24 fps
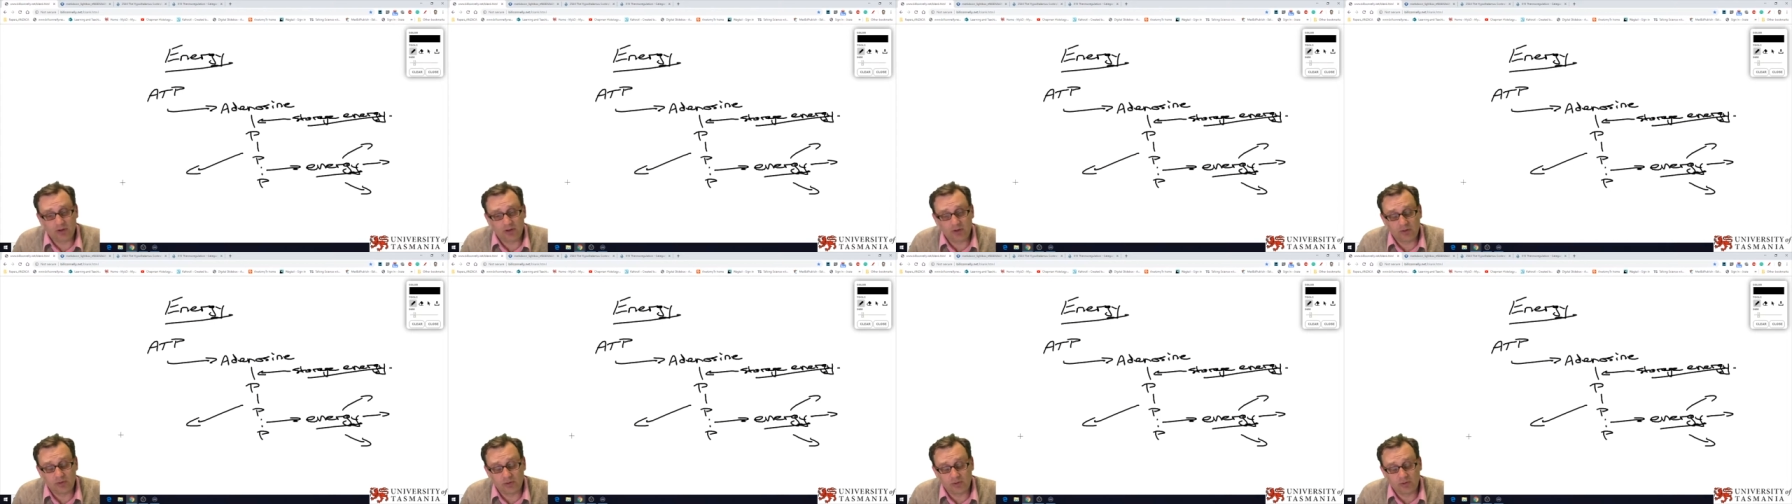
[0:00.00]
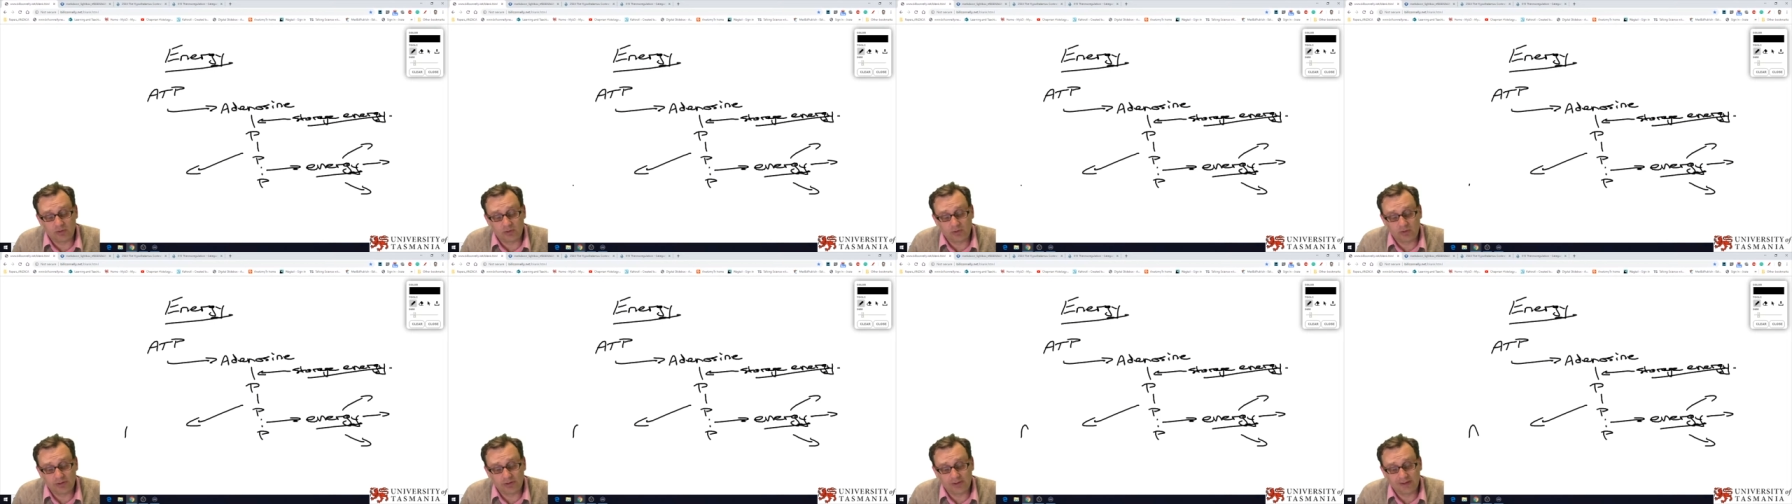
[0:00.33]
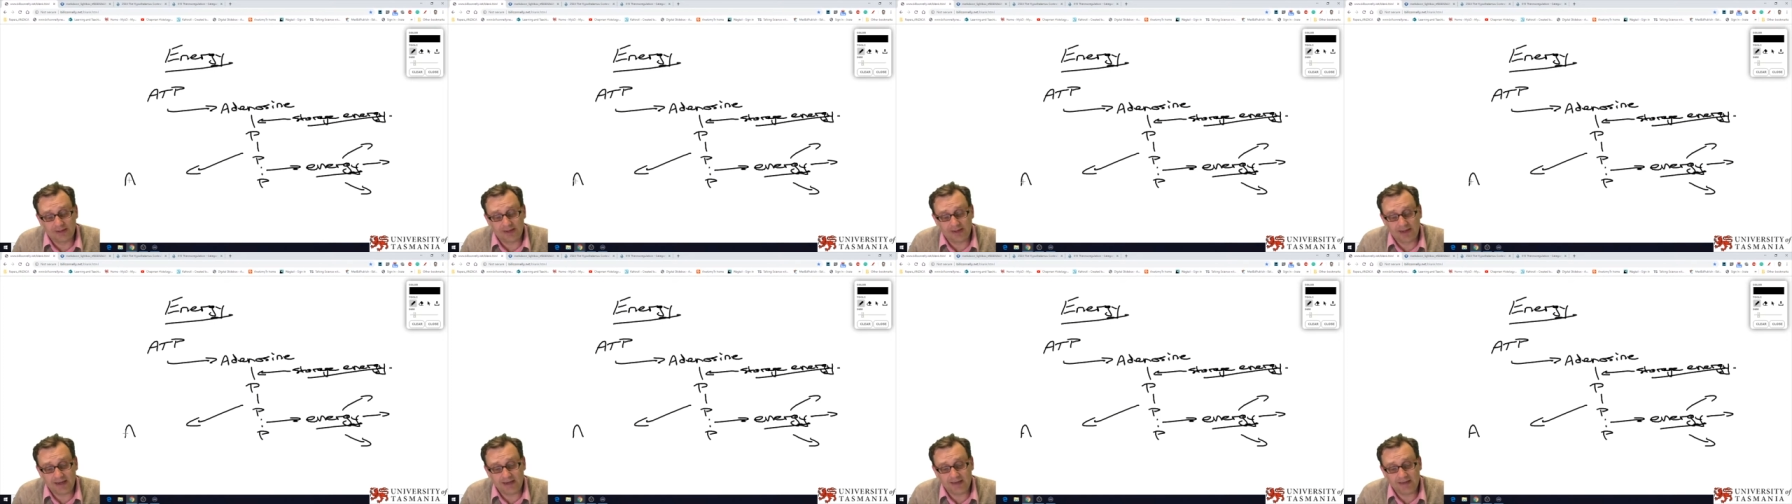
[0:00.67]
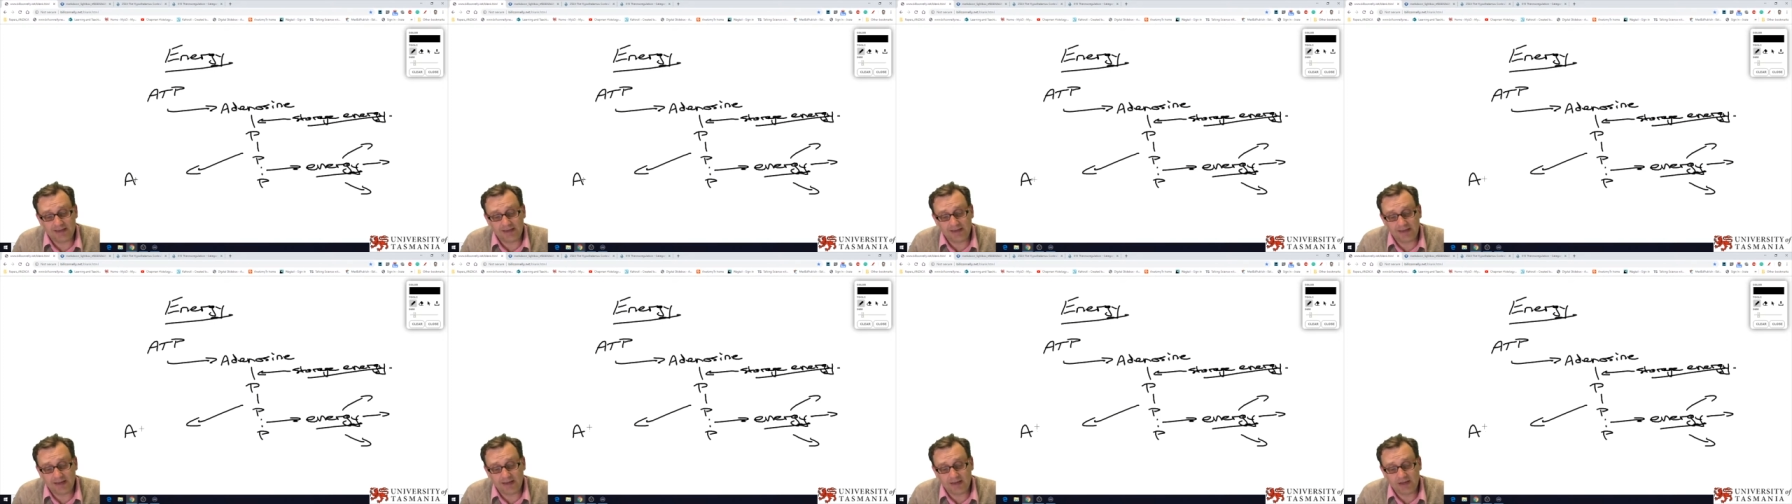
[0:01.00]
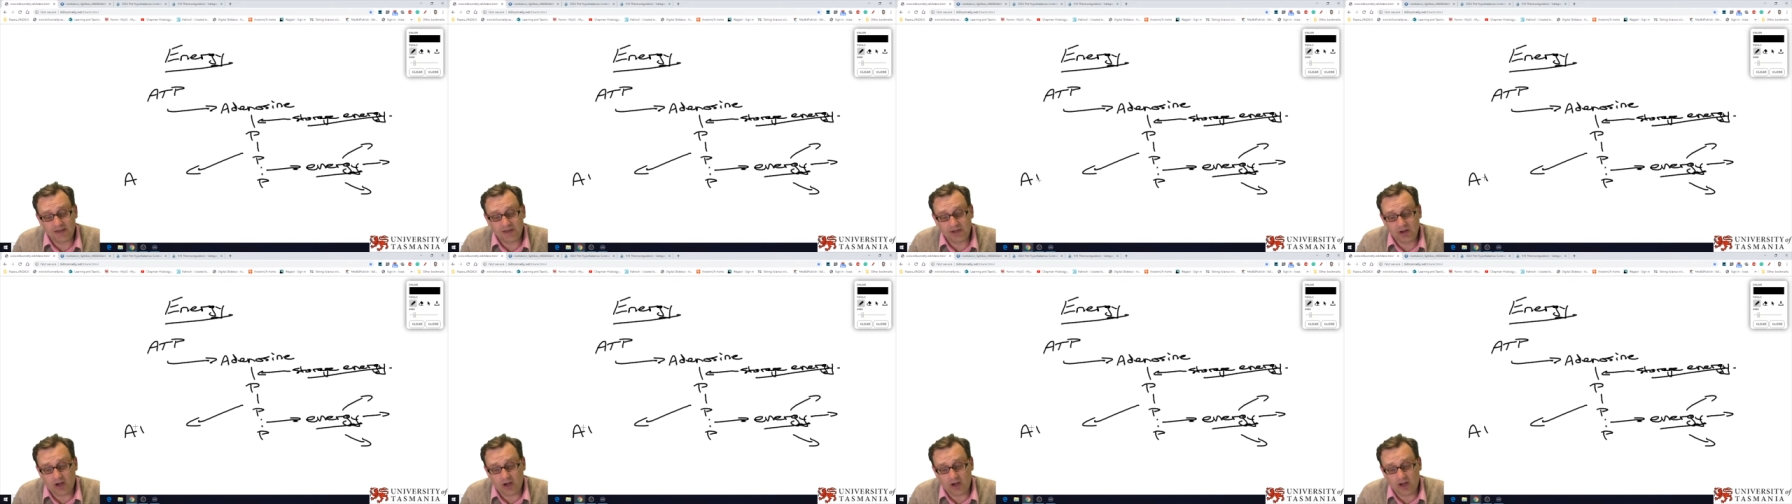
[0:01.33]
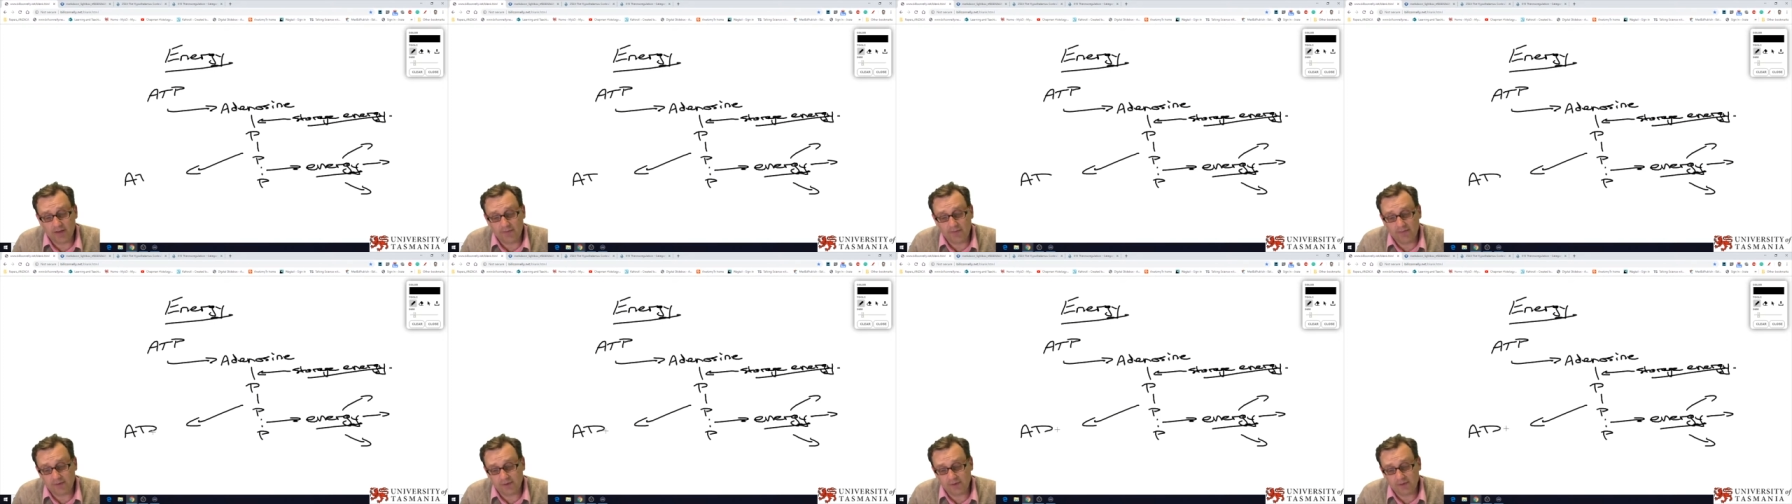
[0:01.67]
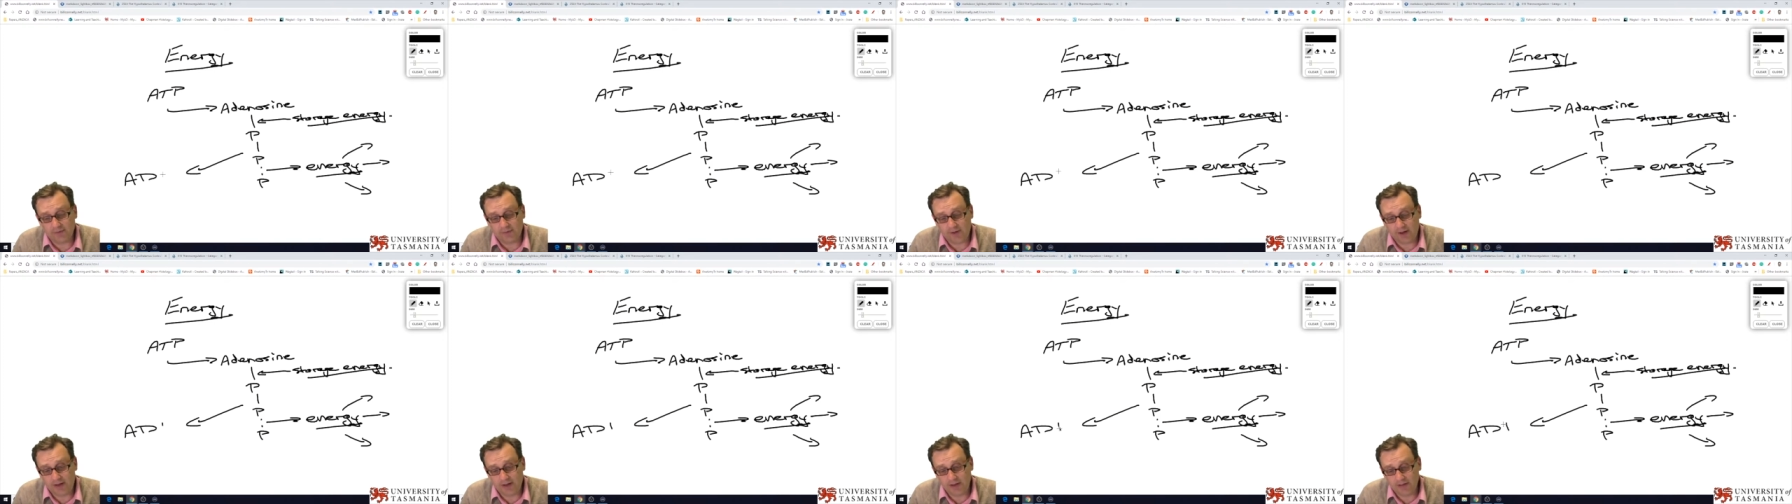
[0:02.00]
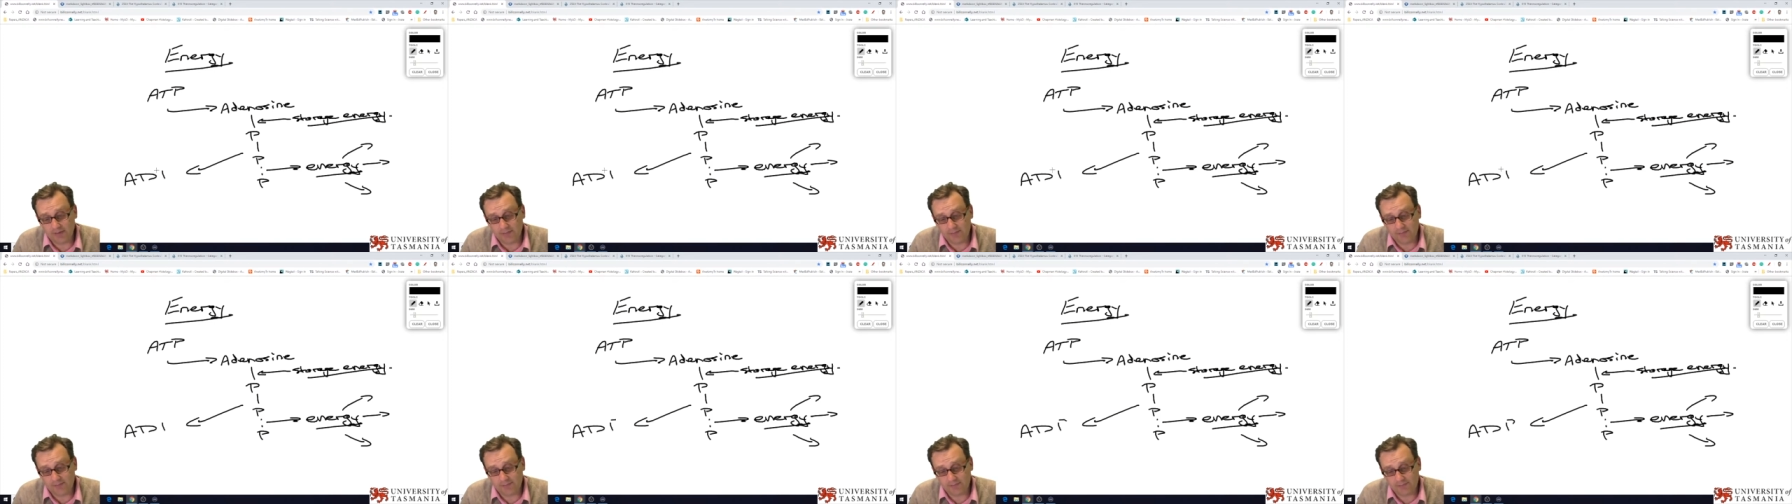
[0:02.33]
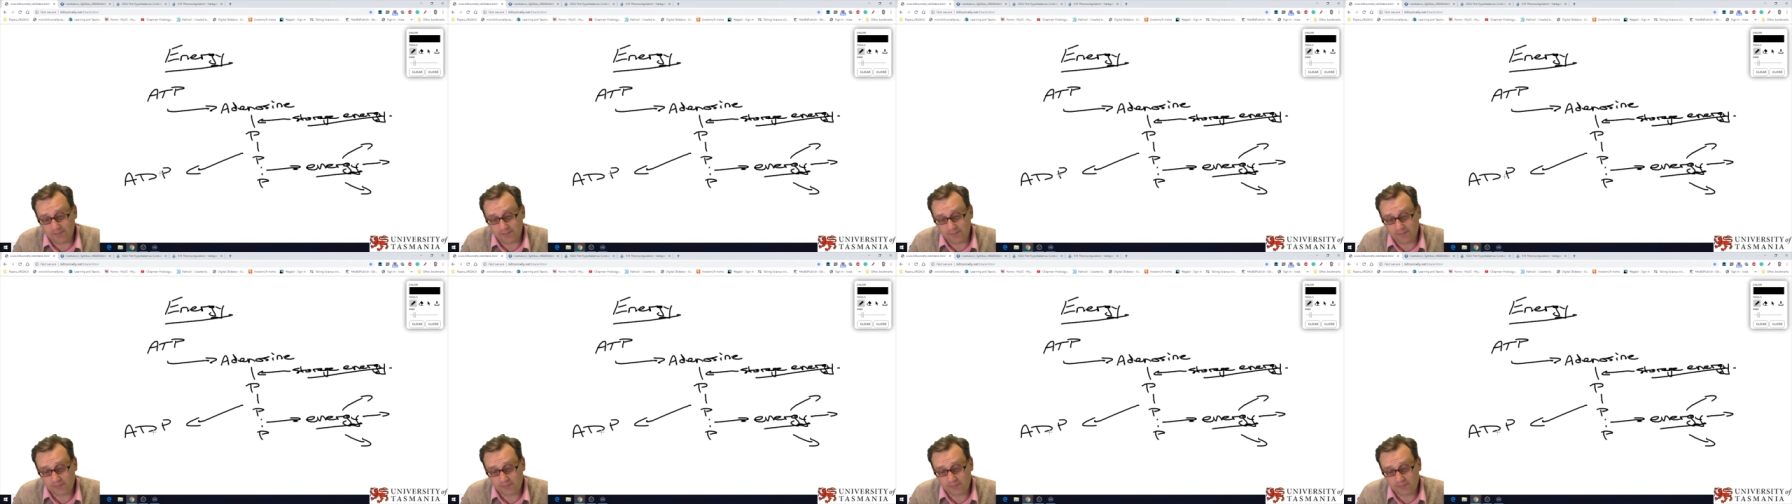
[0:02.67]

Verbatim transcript: a molecule called adenosine diphosphate.